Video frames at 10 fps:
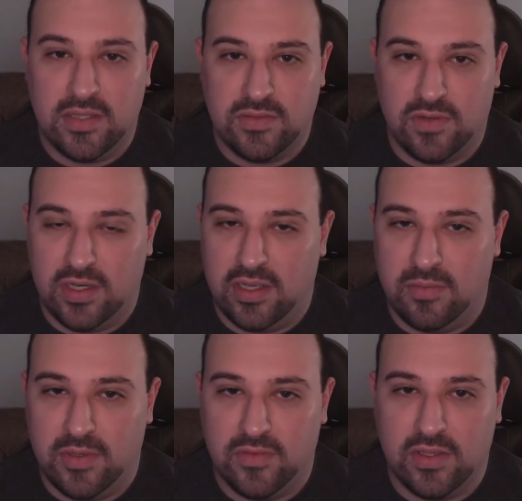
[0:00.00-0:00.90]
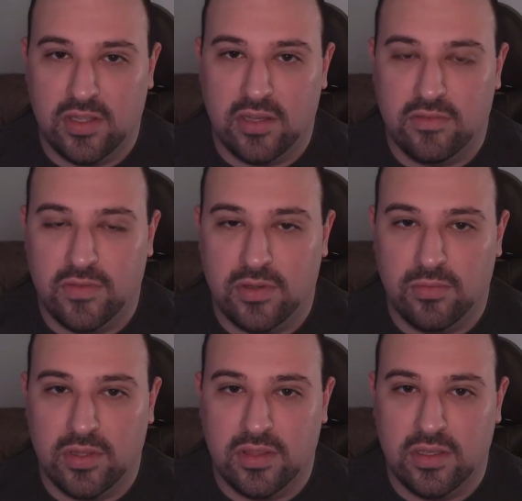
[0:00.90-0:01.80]
As of right now, I'm having a lot of
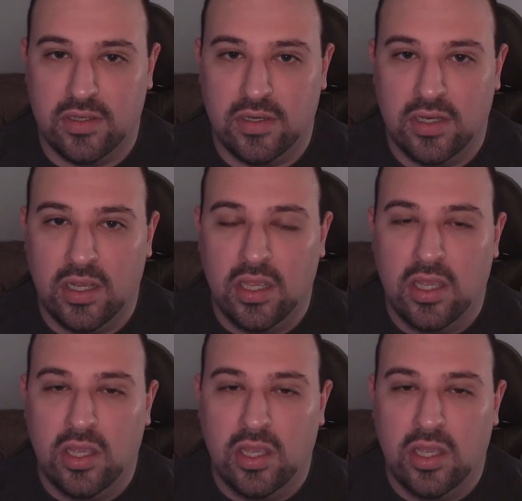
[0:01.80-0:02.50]
fun with it,